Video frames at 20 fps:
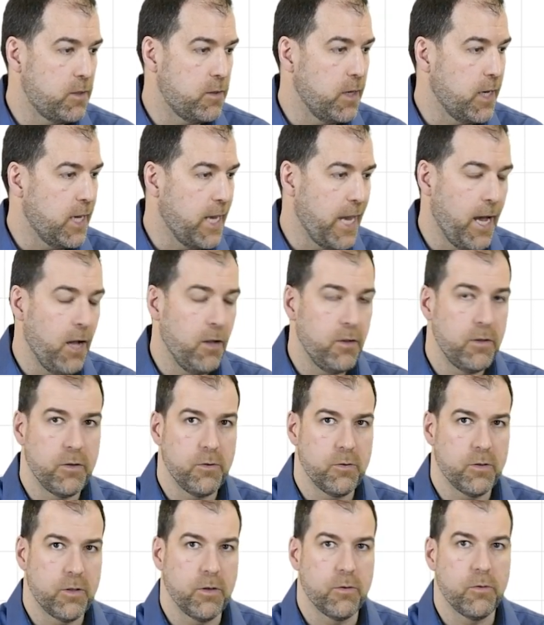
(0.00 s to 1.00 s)
the
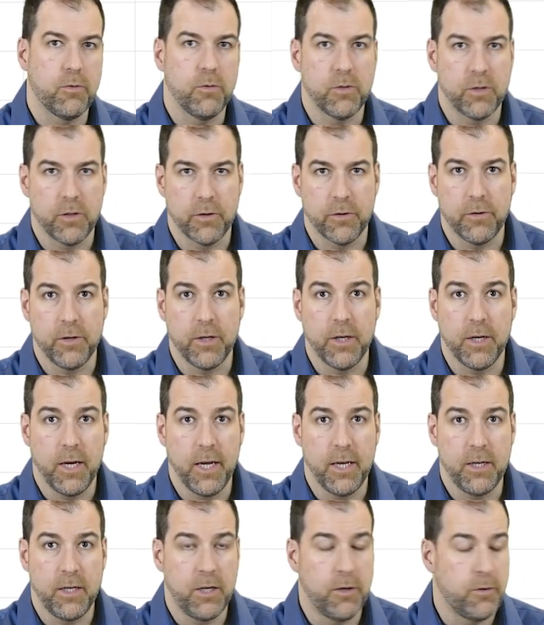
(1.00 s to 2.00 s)
calendars the crews are going to
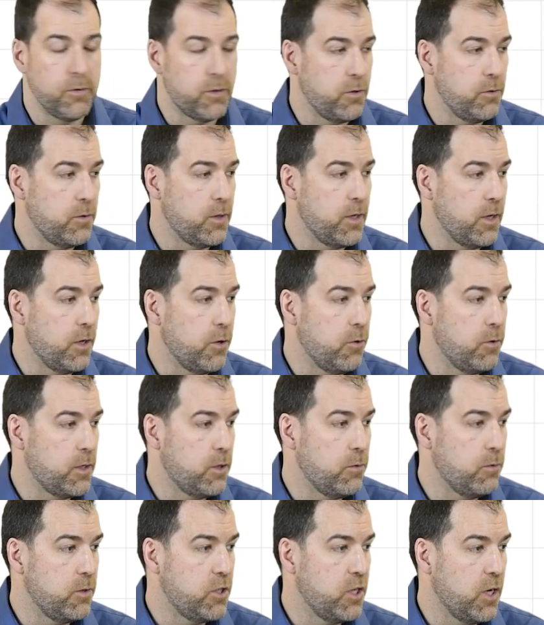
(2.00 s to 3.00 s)
adhere to can go
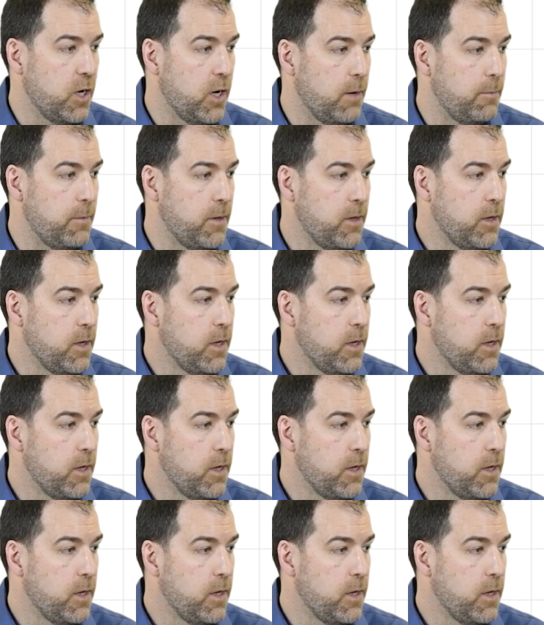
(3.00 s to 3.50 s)
into a job.